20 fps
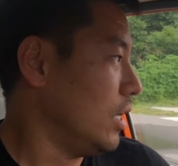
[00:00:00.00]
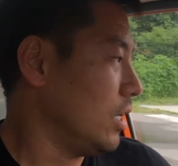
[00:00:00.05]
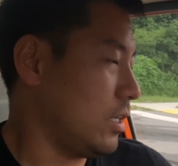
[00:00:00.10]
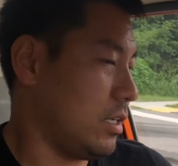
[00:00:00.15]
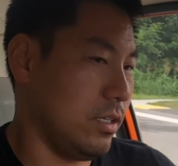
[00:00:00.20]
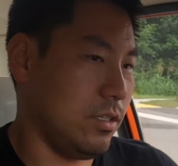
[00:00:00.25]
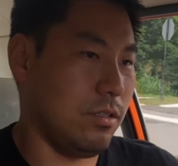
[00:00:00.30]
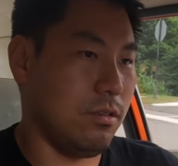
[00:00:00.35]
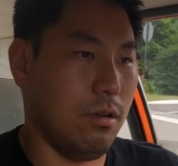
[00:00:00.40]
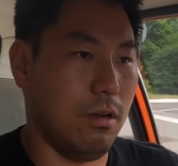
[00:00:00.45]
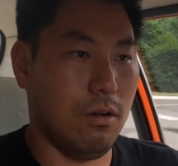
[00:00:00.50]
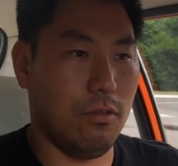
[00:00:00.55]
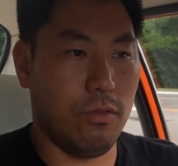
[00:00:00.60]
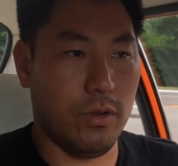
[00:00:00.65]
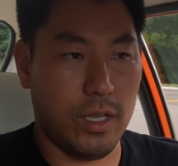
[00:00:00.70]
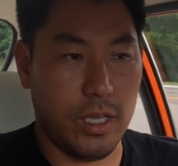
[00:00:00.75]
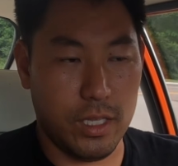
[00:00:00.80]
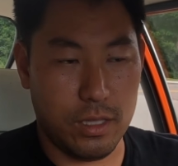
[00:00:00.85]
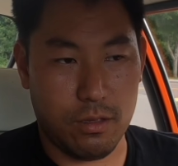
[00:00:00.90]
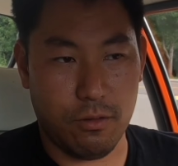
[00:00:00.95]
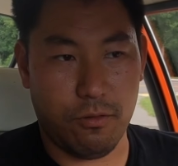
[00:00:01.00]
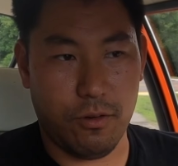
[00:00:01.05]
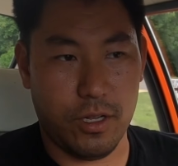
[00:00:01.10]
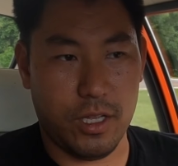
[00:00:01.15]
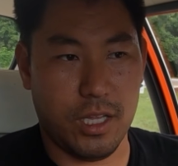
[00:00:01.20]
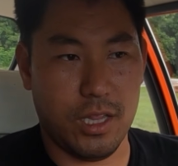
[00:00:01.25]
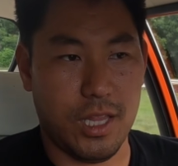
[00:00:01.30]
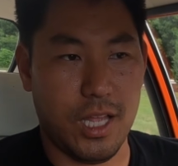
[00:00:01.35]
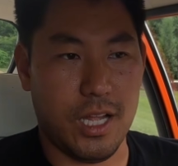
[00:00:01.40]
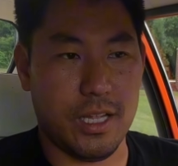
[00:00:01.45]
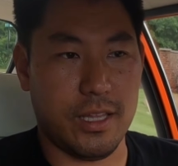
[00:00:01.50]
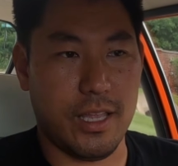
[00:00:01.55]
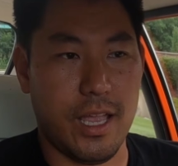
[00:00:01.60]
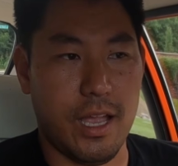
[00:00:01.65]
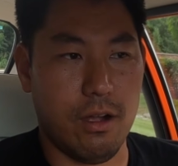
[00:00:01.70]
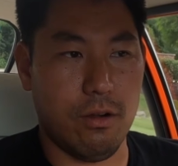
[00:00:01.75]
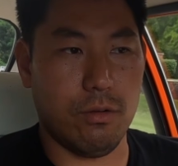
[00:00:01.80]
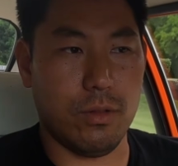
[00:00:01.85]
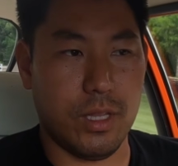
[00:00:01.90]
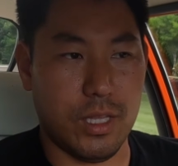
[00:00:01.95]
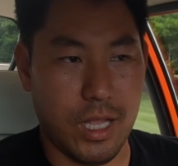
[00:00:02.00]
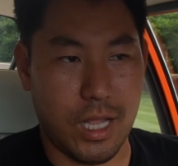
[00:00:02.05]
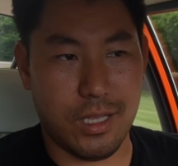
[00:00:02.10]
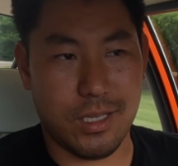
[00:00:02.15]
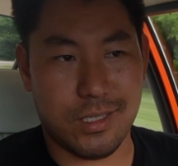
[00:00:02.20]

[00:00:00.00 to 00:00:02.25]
because you know, if we get the front end line now and then I